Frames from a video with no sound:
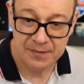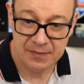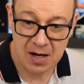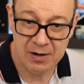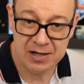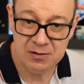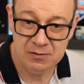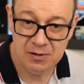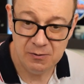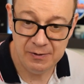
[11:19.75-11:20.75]
There we go.
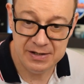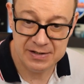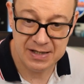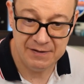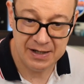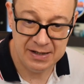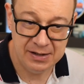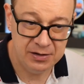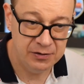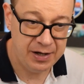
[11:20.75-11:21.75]
We just
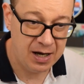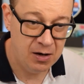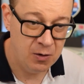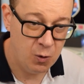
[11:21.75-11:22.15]
navigated to hello